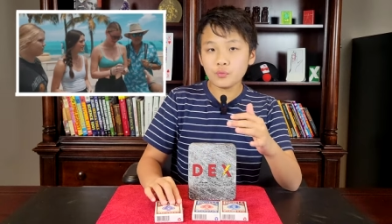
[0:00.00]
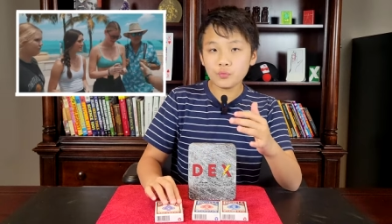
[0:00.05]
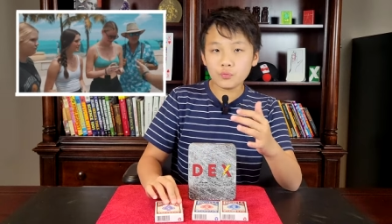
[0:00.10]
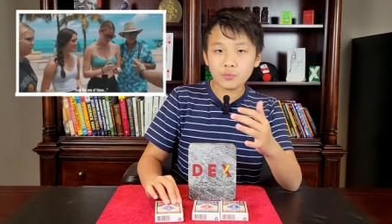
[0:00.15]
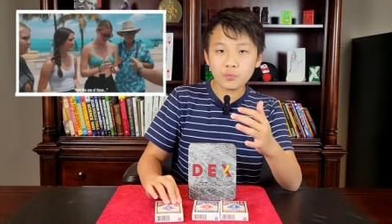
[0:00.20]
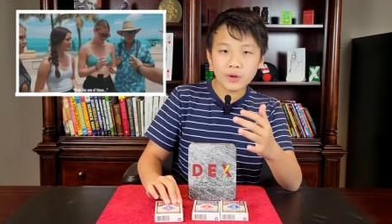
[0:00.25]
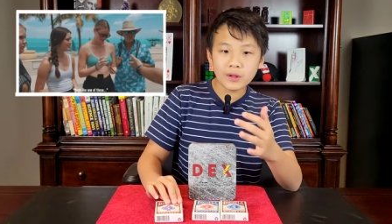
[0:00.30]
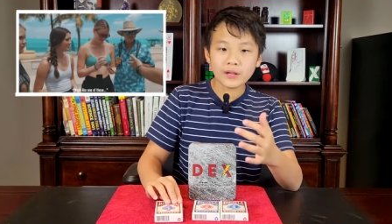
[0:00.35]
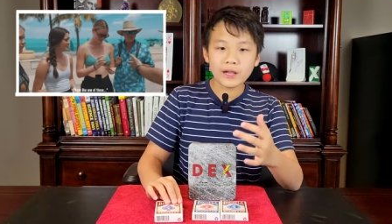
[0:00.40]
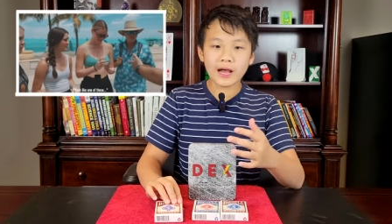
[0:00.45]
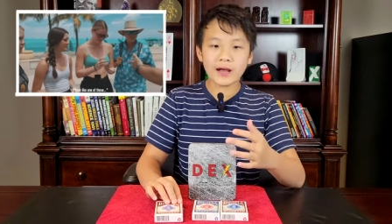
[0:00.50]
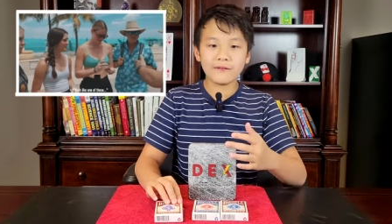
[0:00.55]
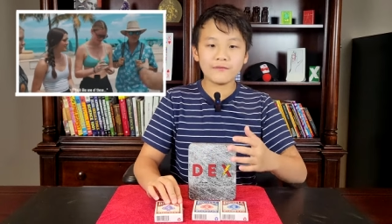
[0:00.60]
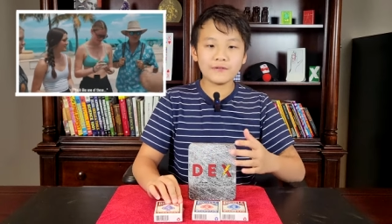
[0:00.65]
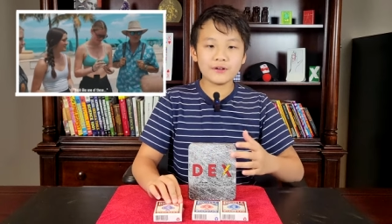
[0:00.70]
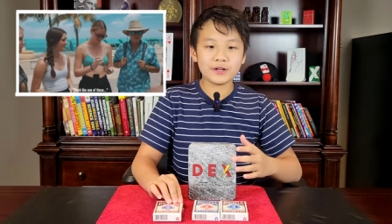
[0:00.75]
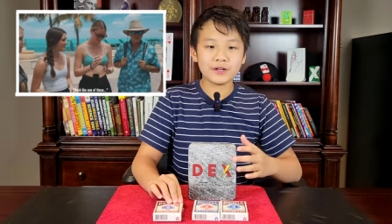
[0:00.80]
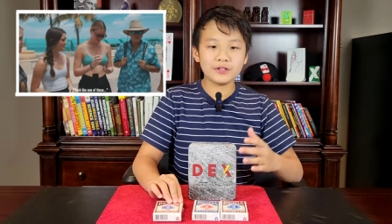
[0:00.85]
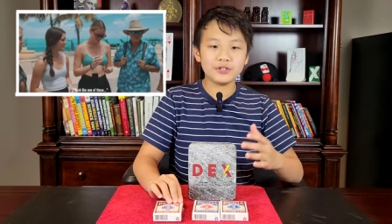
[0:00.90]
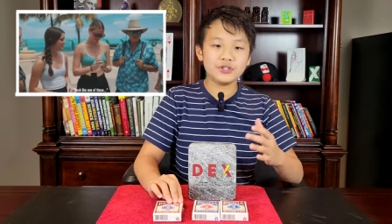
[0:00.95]
will
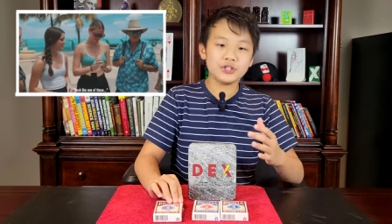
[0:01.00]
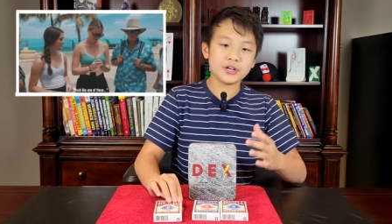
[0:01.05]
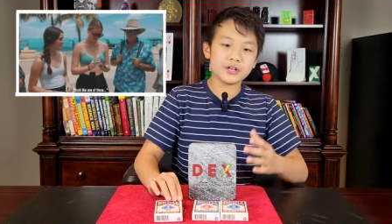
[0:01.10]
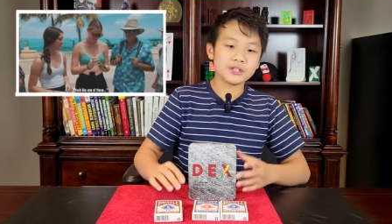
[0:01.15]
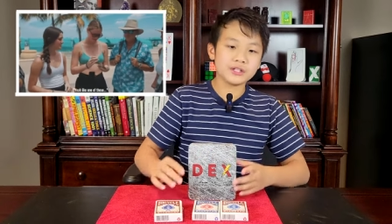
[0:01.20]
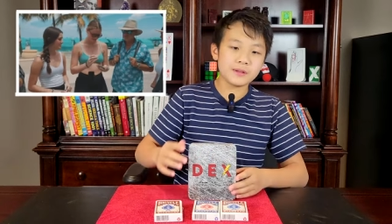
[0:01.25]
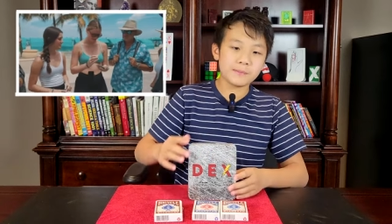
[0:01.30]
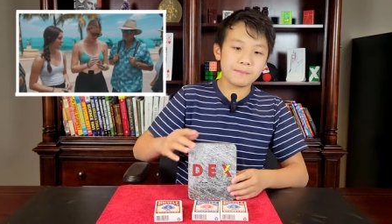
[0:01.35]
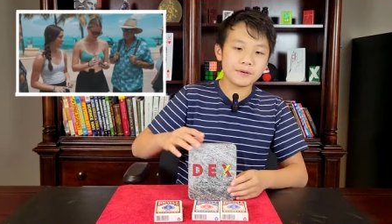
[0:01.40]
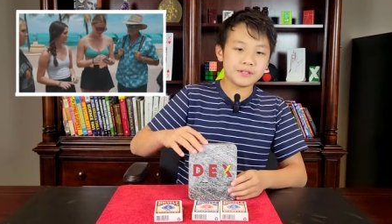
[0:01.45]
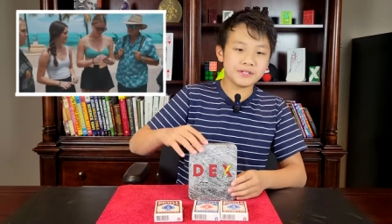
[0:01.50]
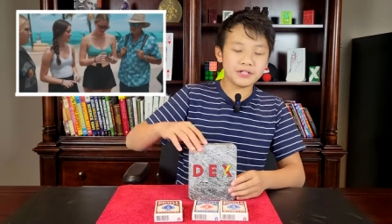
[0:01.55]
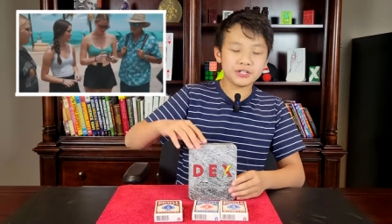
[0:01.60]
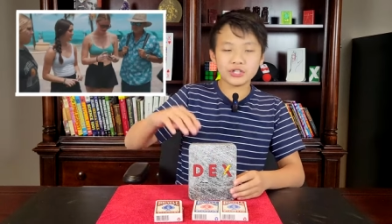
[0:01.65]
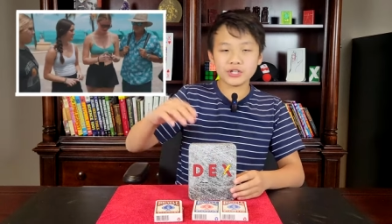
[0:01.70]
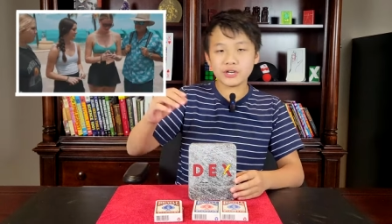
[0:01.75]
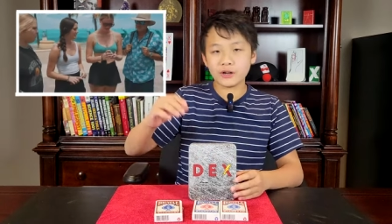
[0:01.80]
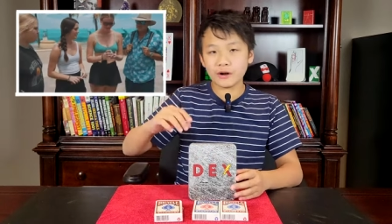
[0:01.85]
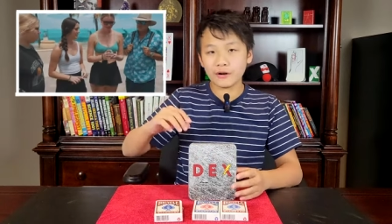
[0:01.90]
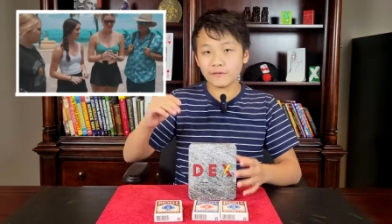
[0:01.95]
have to adjust the
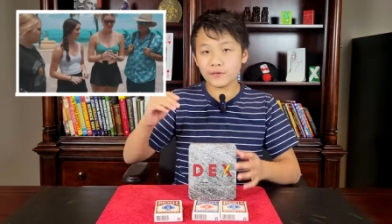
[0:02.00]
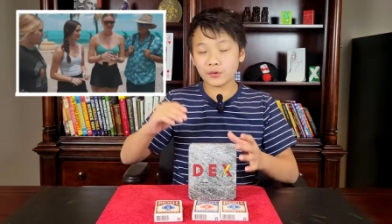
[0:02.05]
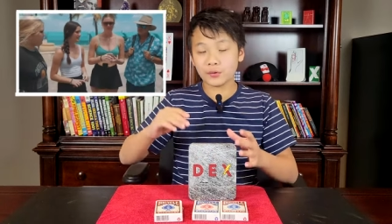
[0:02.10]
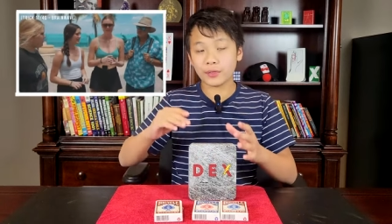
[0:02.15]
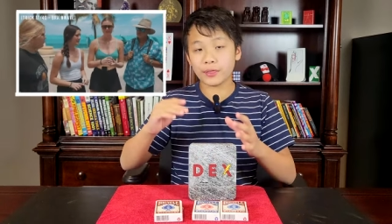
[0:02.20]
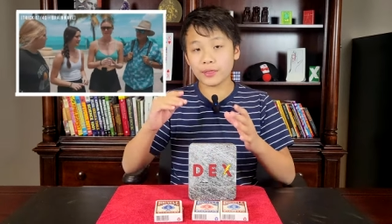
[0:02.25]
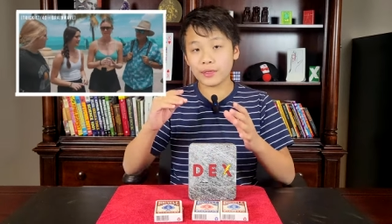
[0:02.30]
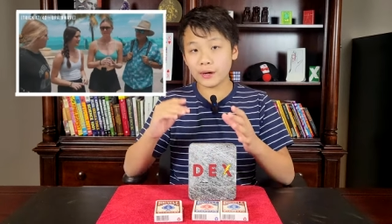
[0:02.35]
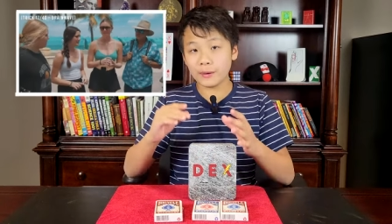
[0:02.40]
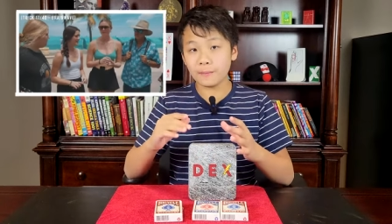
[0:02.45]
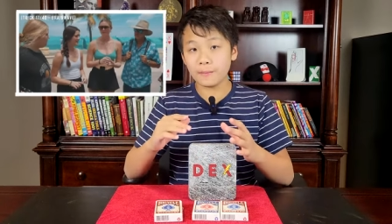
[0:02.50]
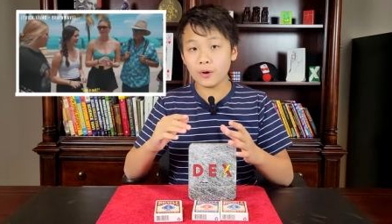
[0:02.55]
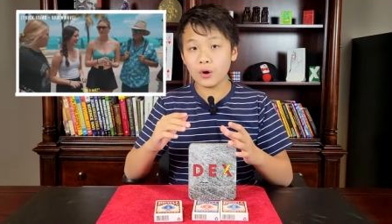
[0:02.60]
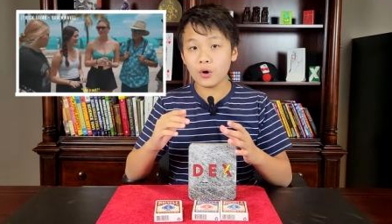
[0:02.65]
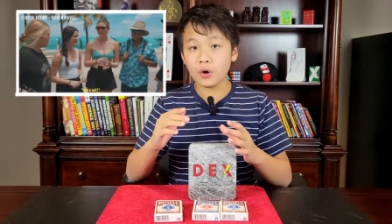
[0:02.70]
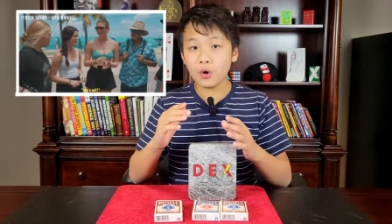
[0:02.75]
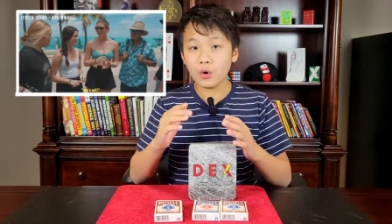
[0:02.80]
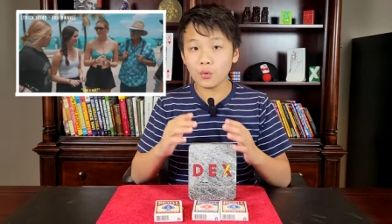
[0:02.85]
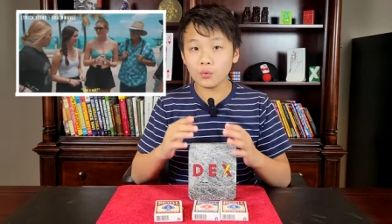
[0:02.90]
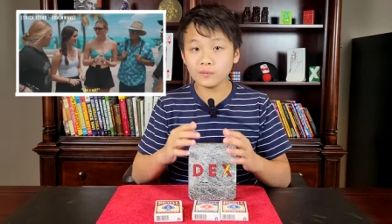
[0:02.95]
position of your thumb
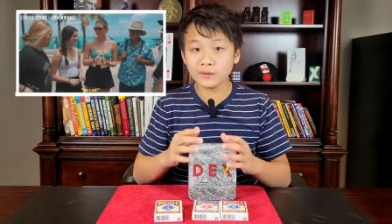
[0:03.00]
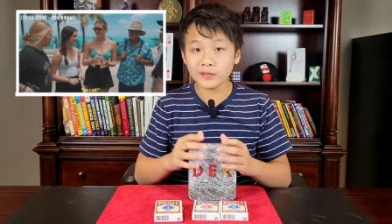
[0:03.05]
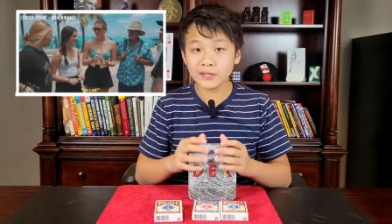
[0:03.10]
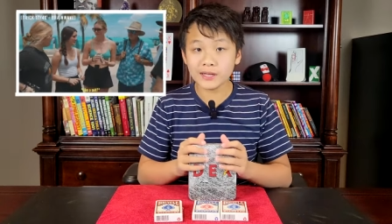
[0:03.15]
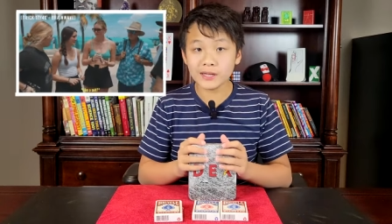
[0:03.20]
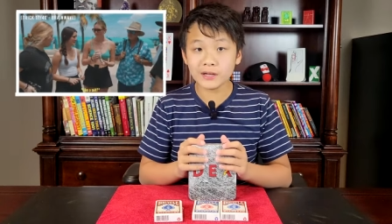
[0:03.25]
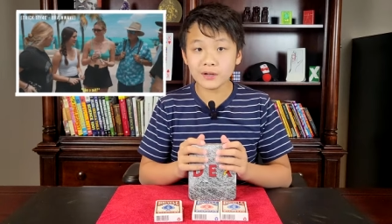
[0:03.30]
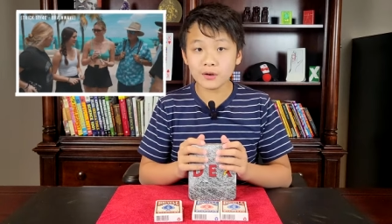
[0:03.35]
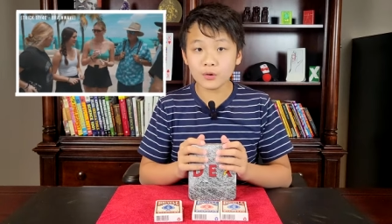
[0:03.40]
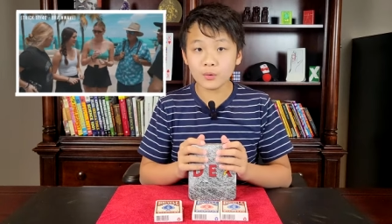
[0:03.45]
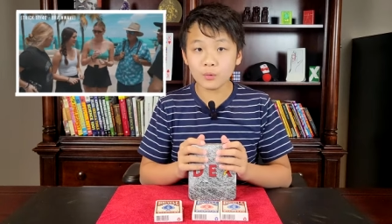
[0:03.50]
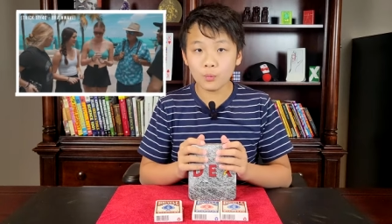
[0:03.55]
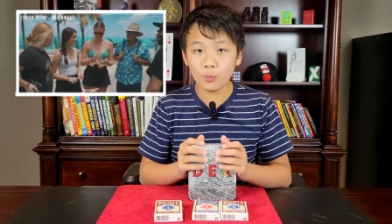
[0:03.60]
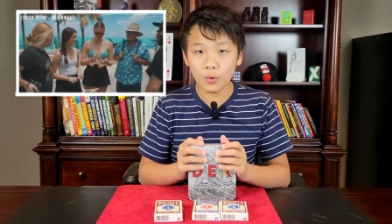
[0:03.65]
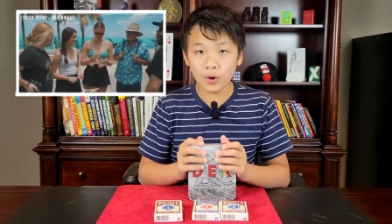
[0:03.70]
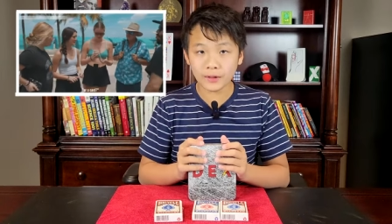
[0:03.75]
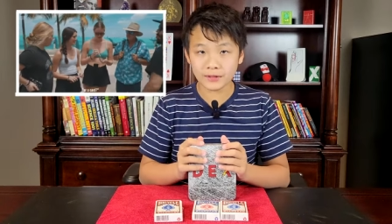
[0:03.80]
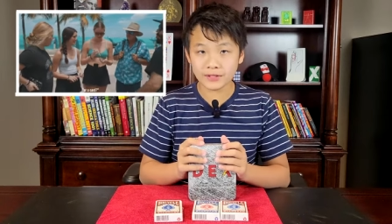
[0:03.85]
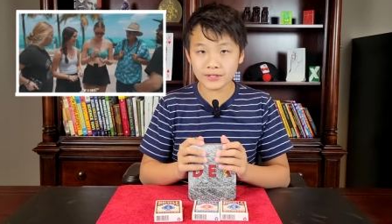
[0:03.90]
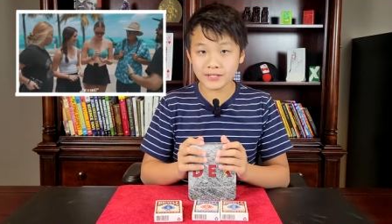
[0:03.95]
only
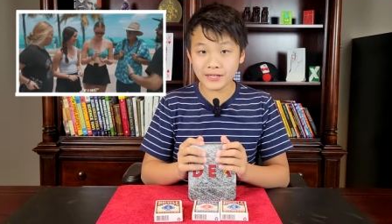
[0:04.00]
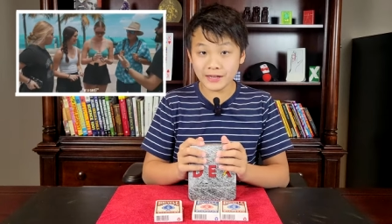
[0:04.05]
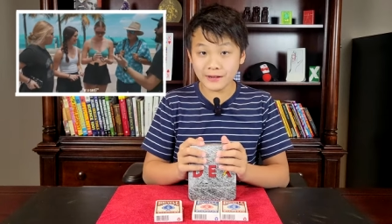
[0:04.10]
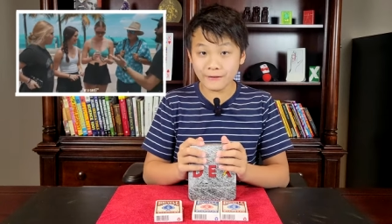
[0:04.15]
once,